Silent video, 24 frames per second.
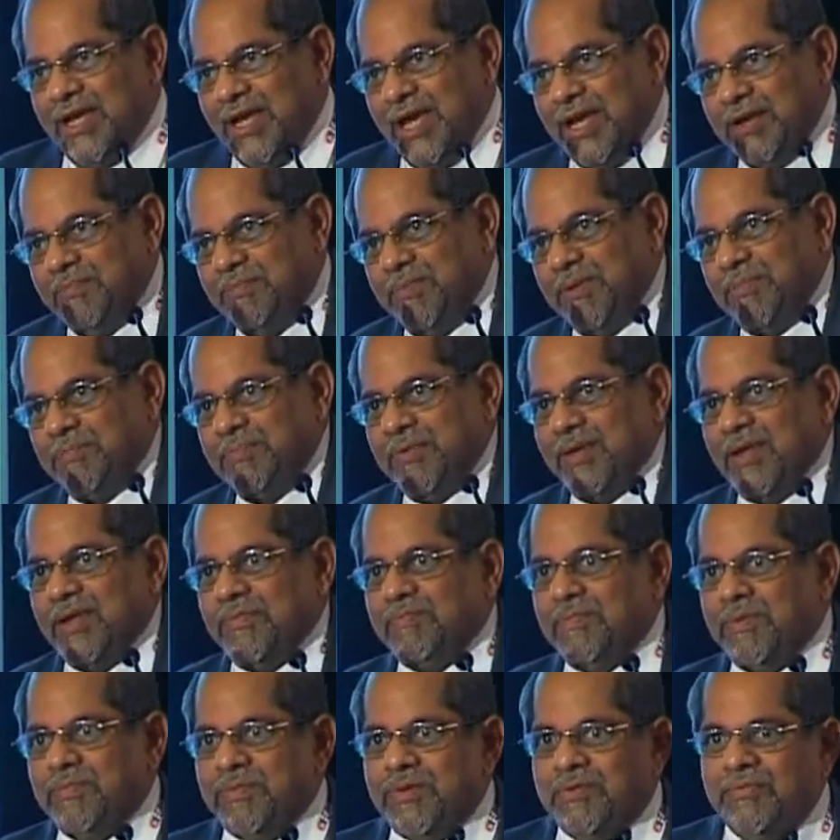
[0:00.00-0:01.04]
and
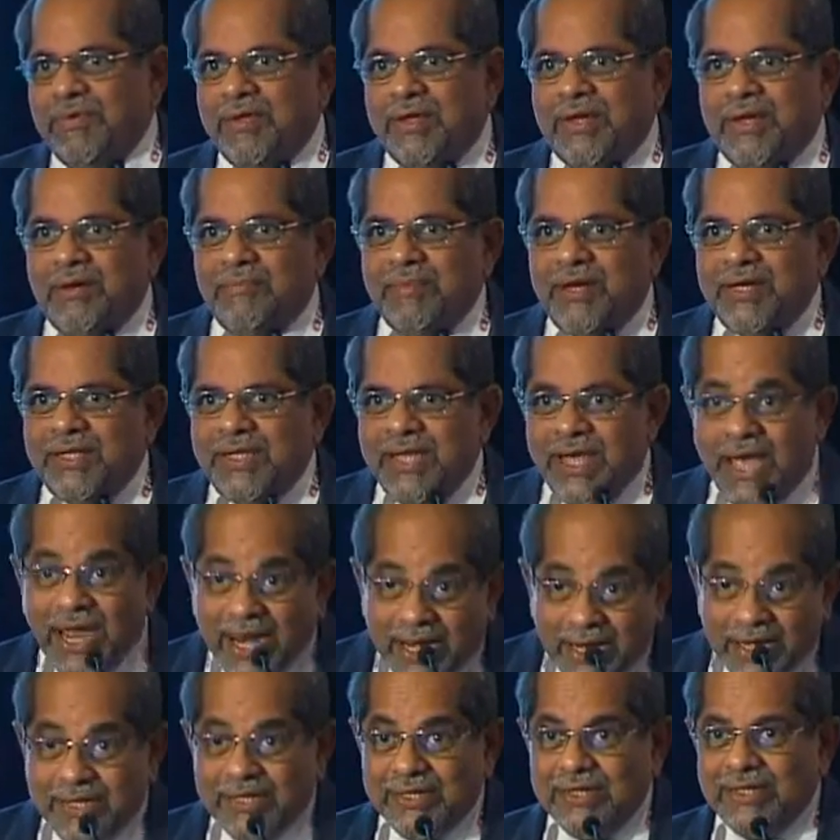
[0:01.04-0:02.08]
BPL people will come at the
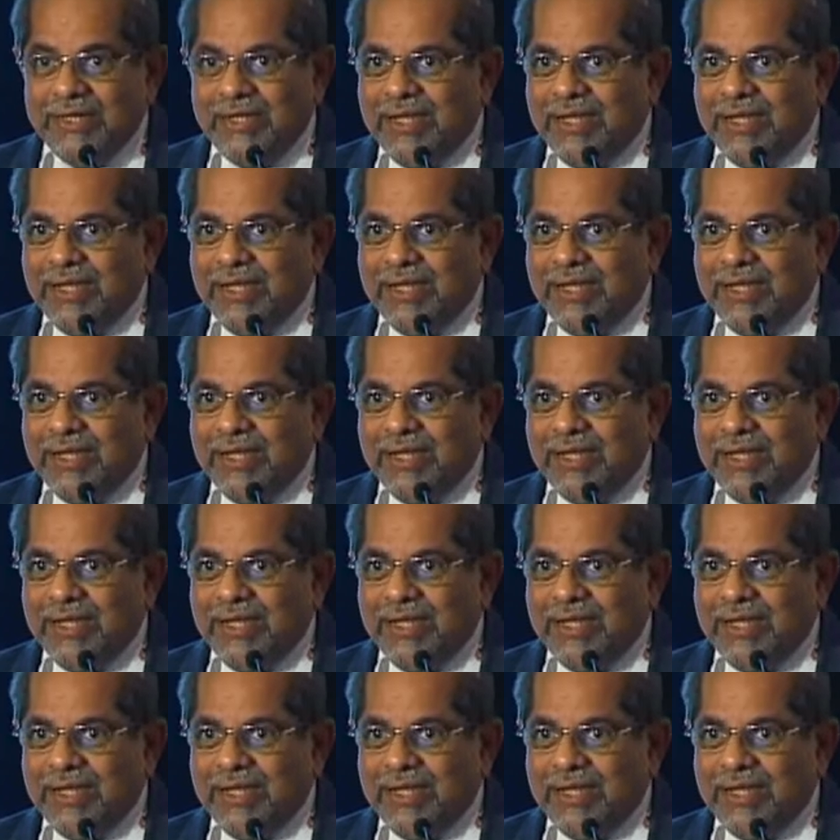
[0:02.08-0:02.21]
end.